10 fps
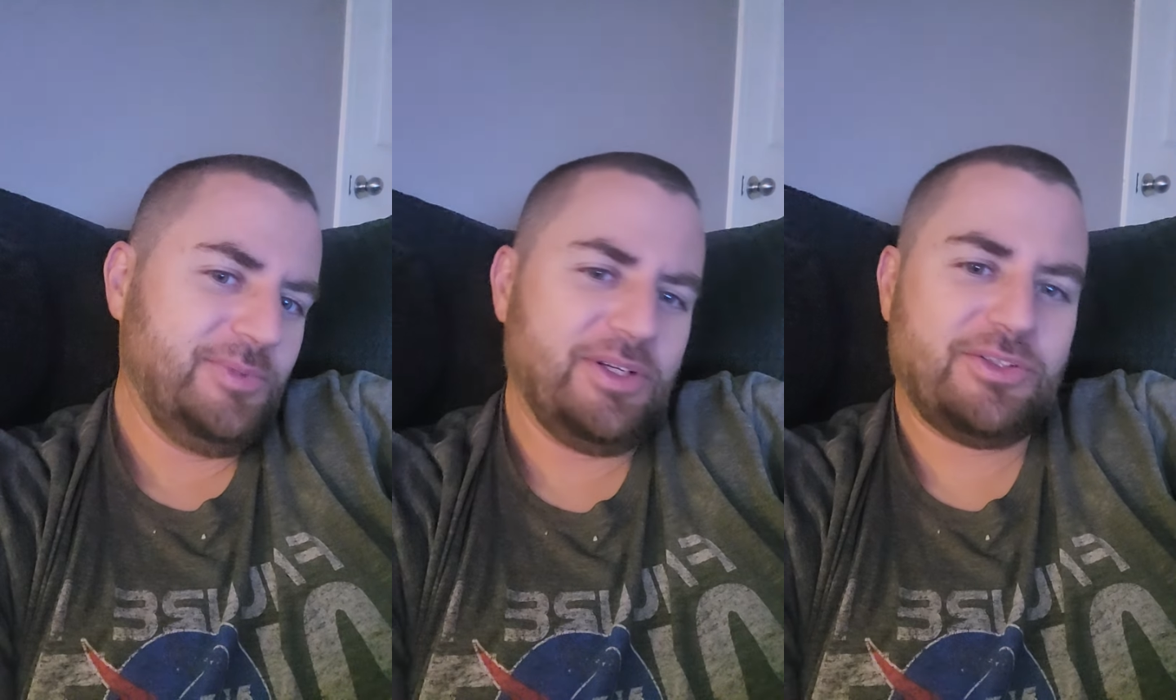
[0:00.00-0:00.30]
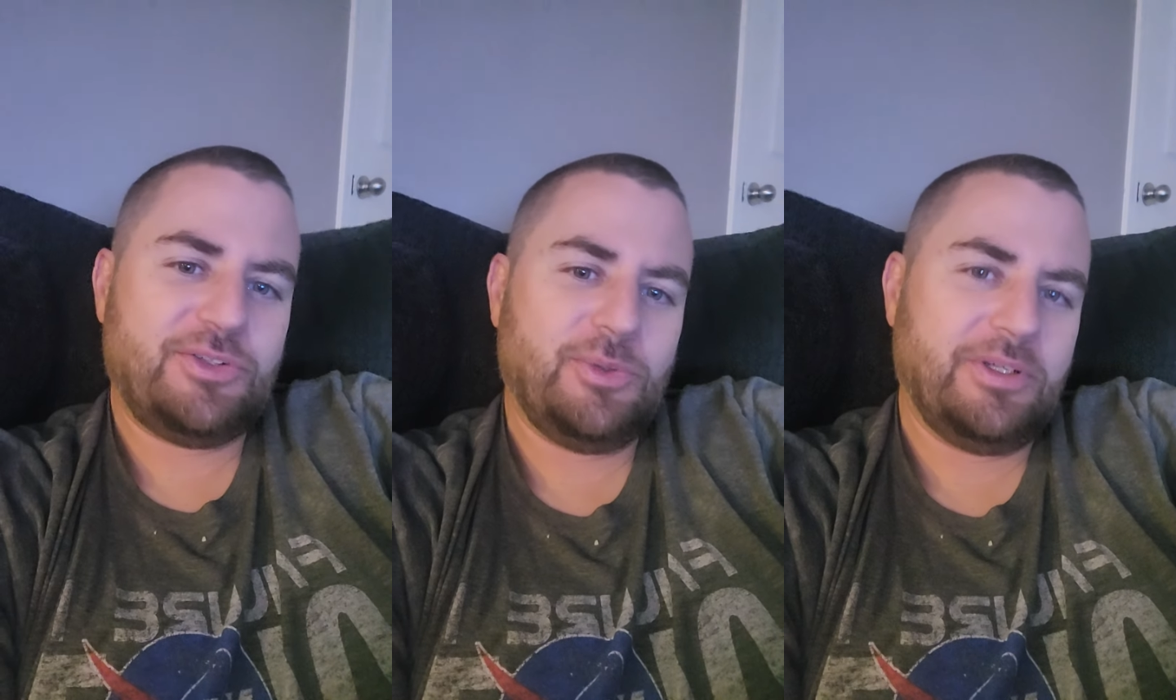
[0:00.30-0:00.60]
What
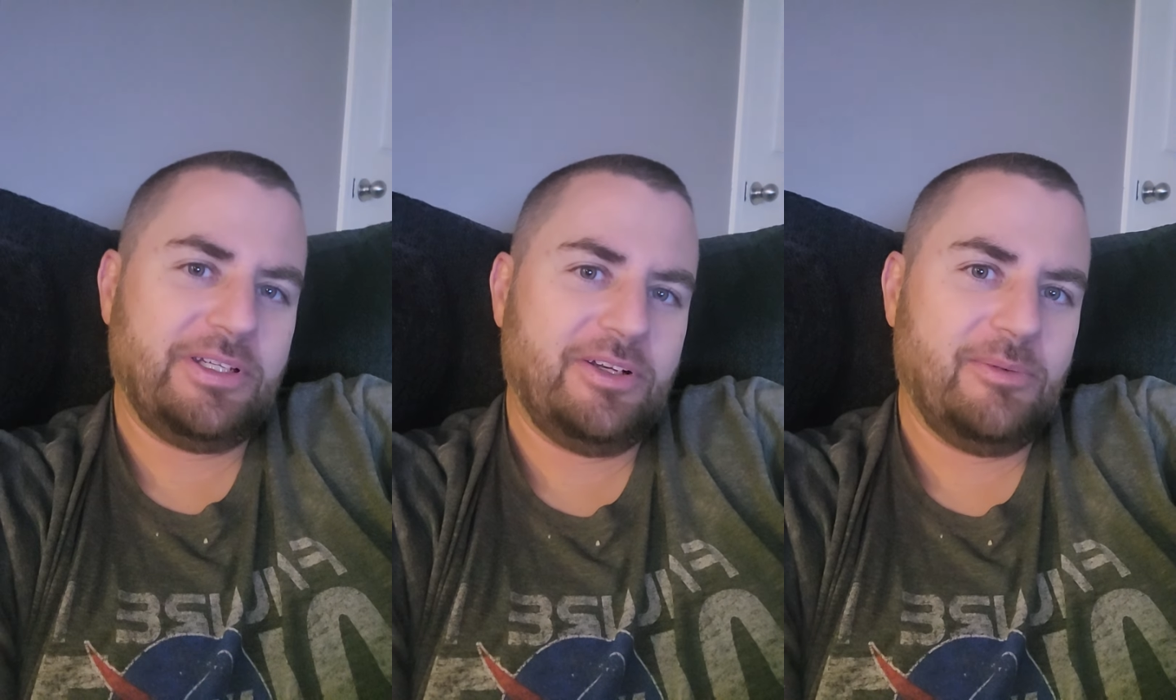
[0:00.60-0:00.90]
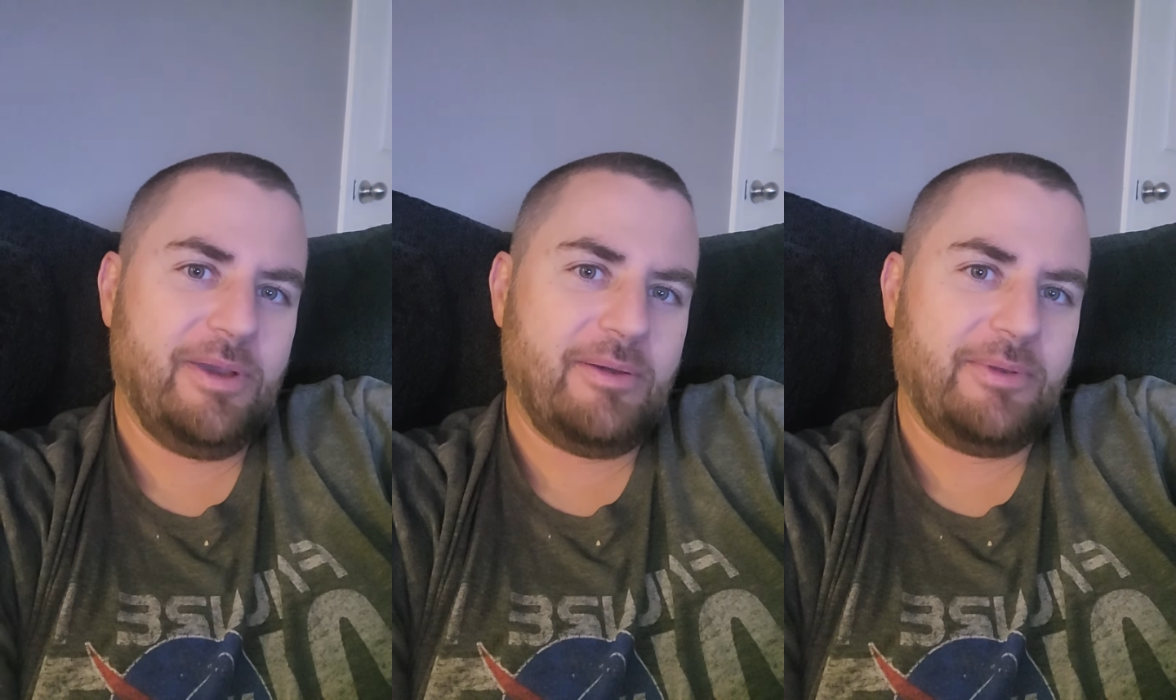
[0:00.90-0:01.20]
else do you want to
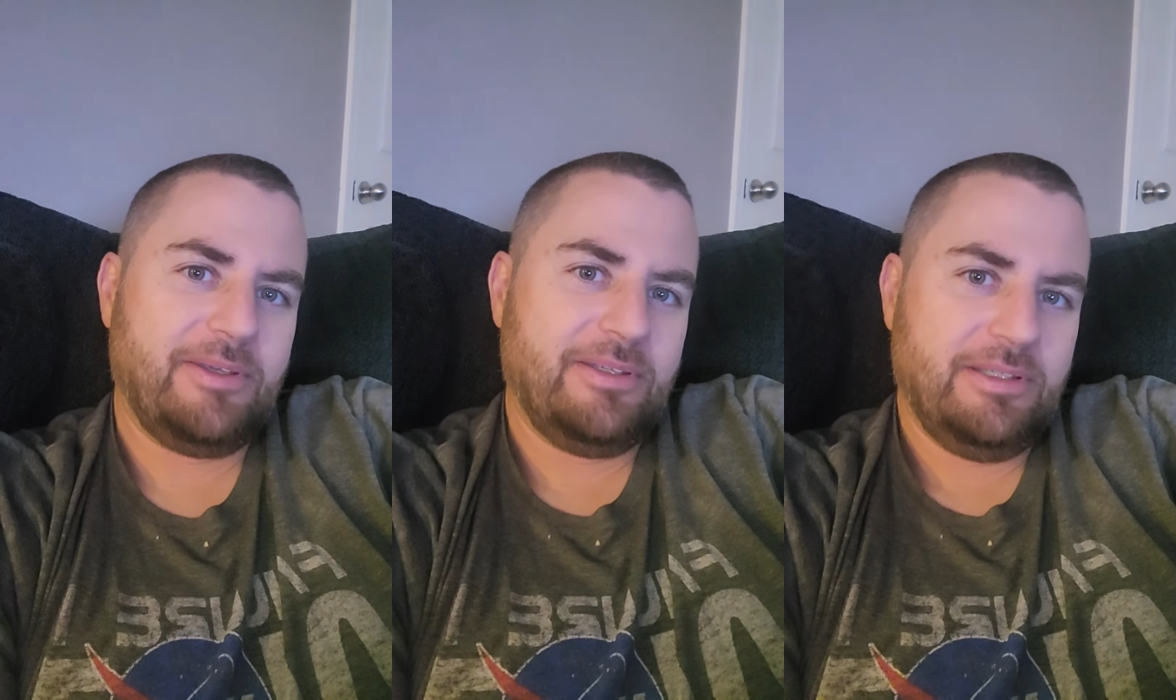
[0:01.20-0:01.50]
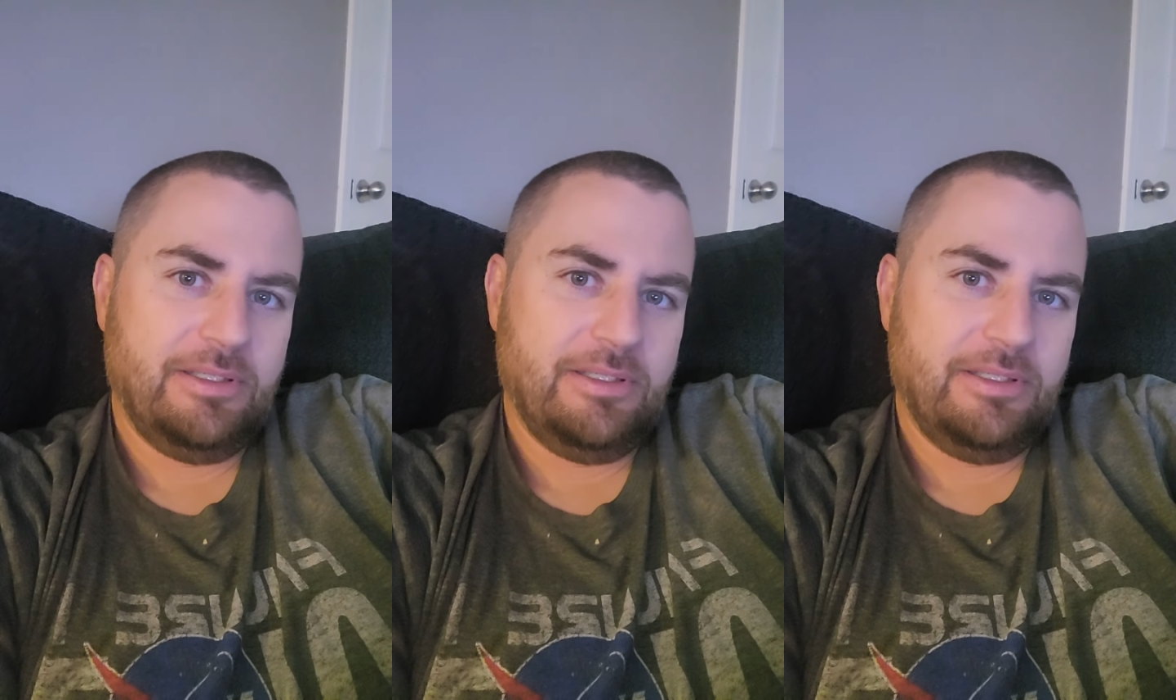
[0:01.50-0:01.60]
know about me?